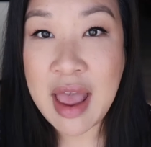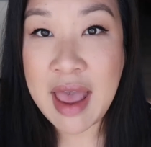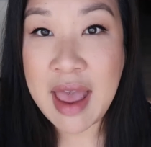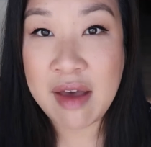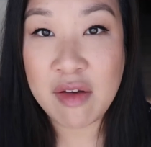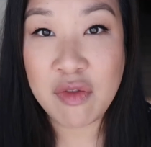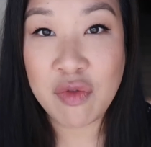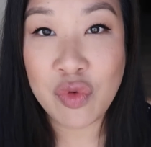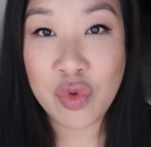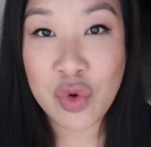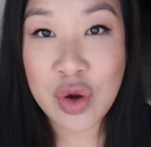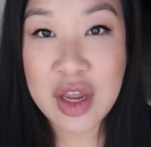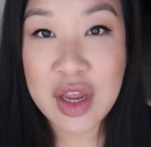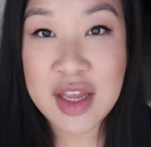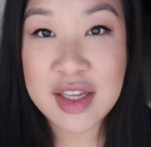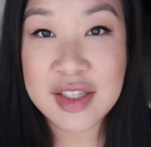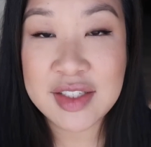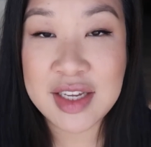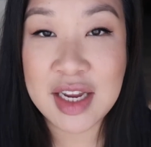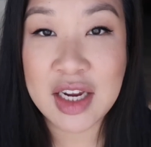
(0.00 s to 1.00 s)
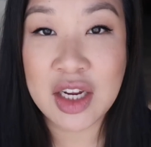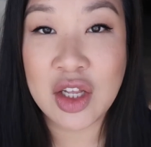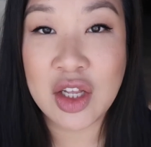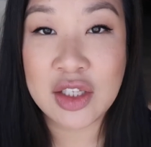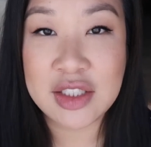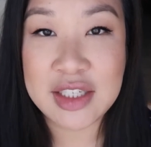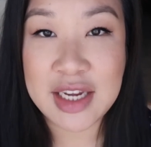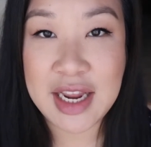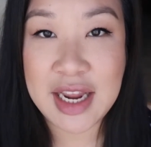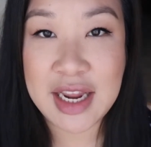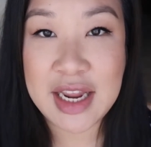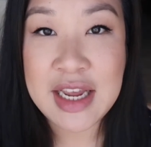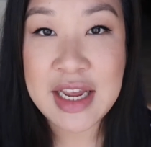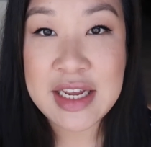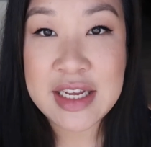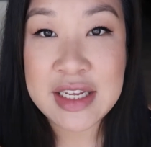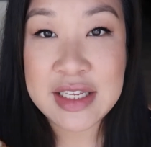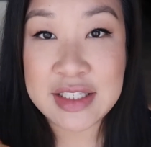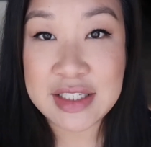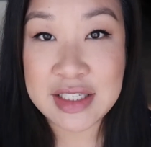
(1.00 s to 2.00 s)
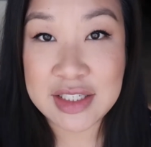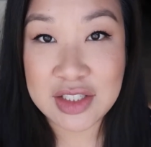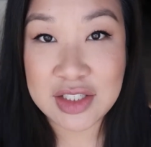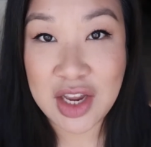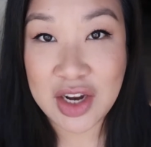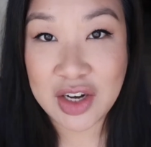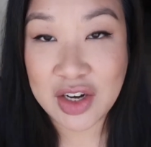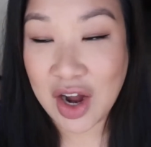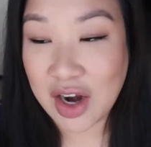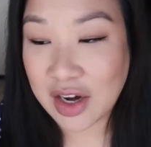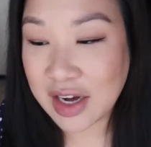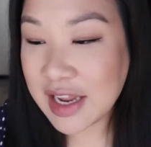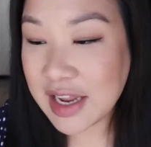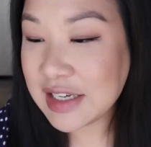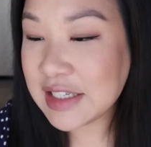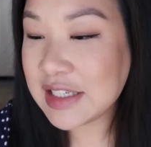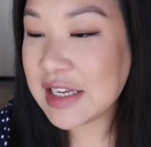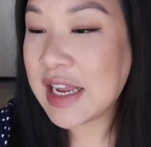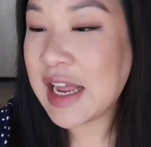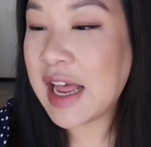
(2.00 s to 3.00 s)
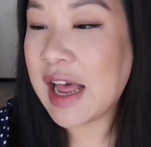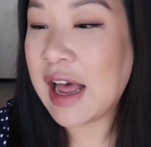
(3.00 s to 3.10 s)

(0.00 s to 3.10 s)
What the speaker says: every single day since I got it.